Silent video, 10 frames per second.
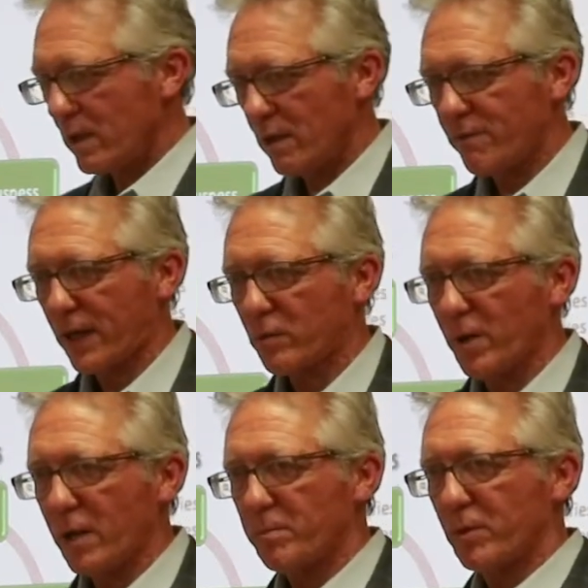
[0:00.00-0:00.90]
affect
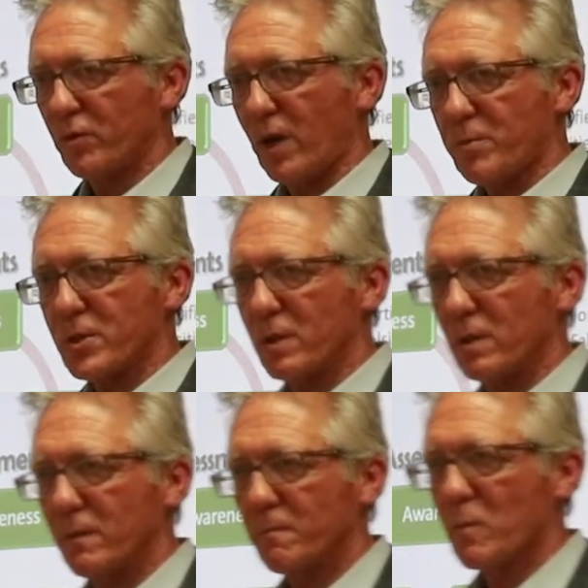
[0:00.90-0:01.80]
my perception,
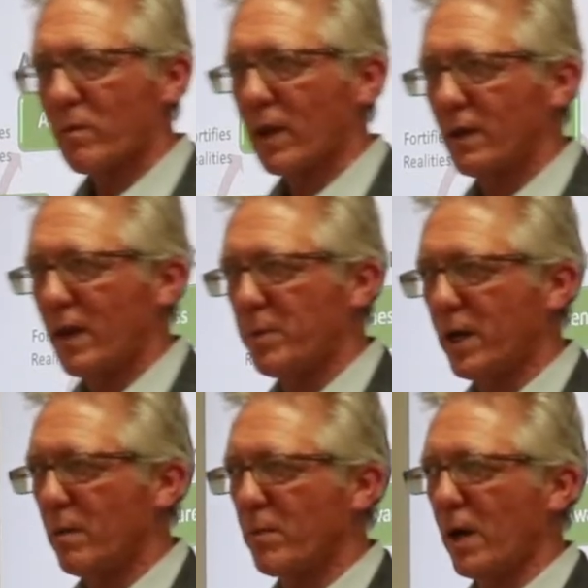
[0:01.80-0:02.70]
and they
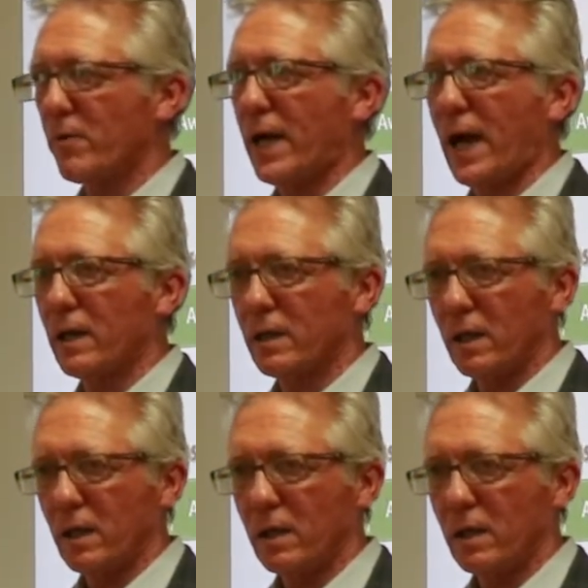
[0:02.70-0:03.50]
become my reality,